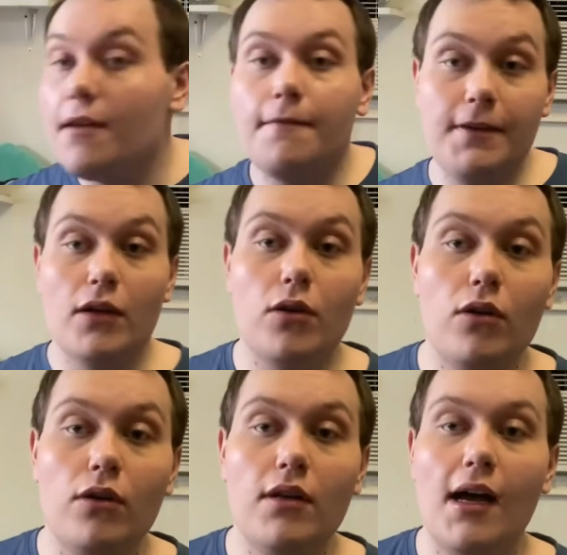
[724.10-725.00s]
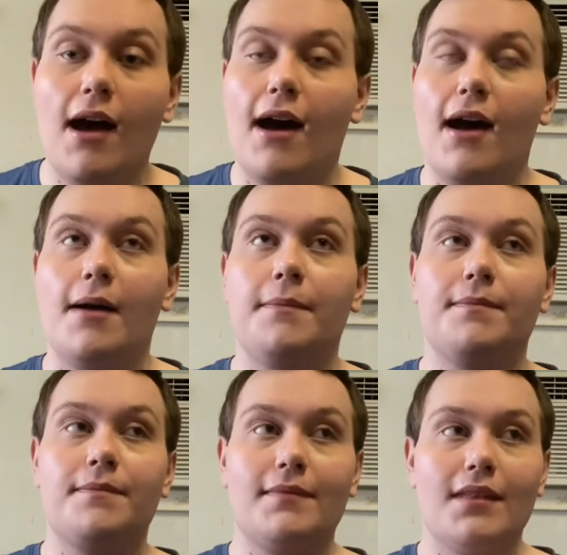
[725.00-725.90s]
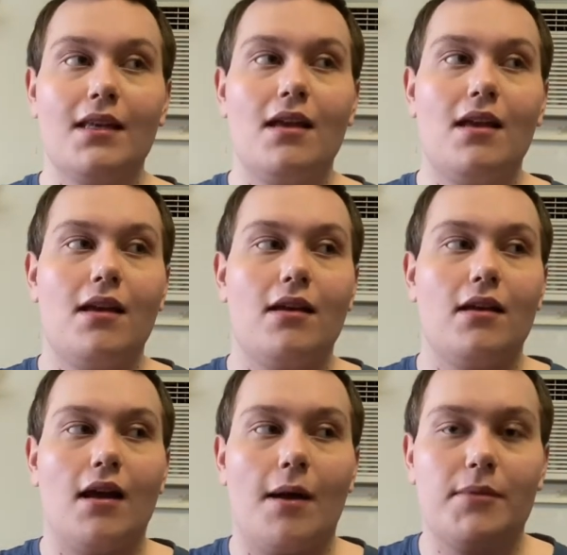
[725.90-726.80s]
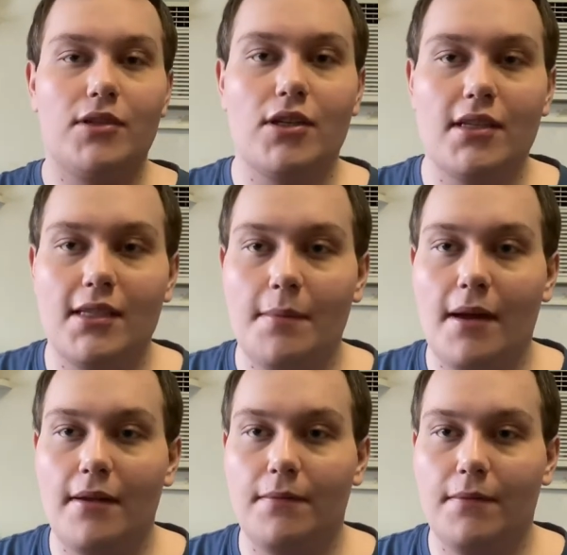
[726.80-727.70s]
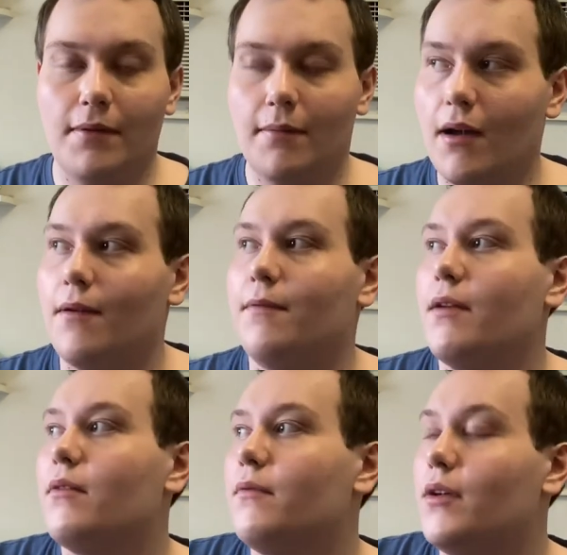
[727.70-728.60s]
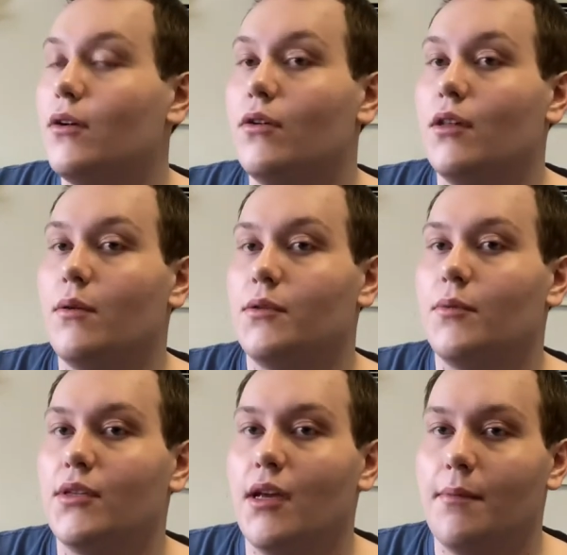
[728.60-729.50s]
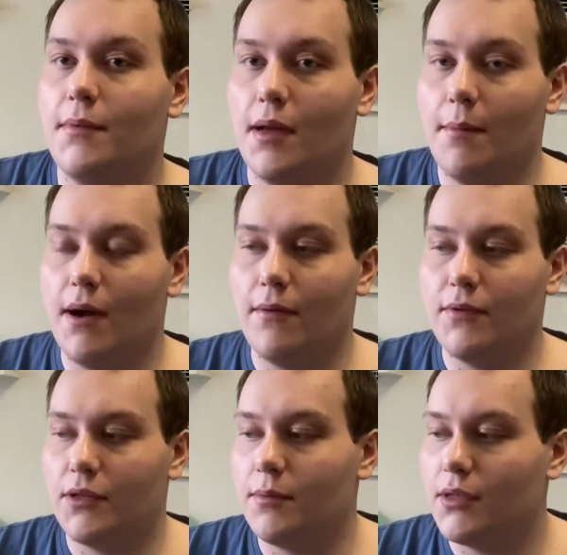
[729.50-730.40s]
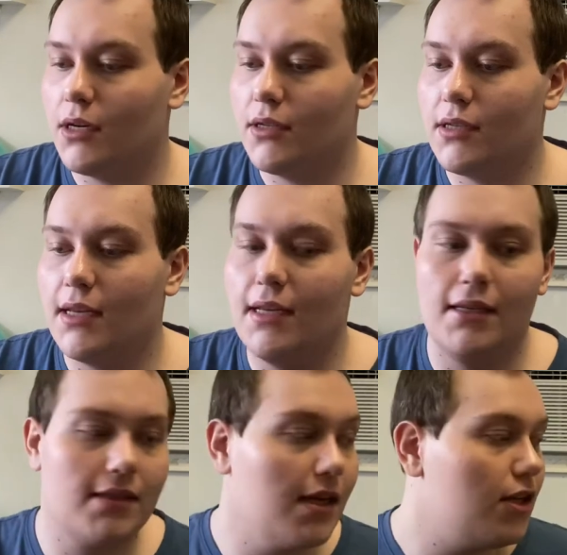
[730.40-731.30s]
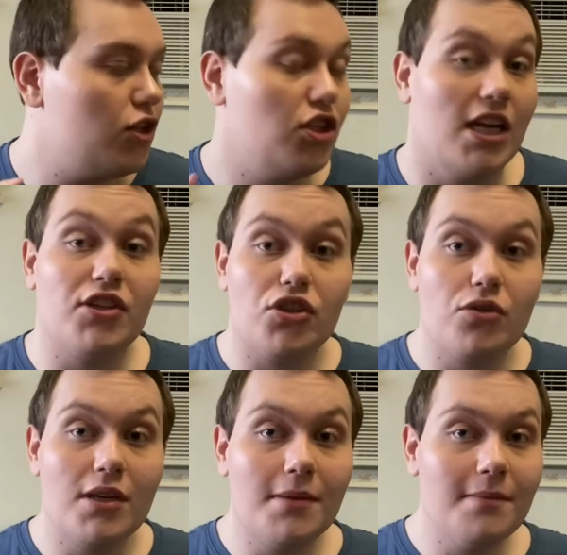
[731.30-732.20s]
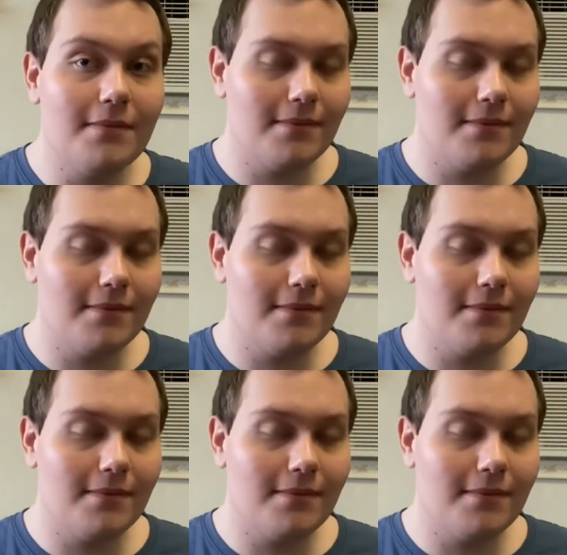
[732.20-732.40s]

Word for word: Vehicle, um, I'm just gonna say my my favorite vehicle that I was most hyped about for Superchargers is Jetstream.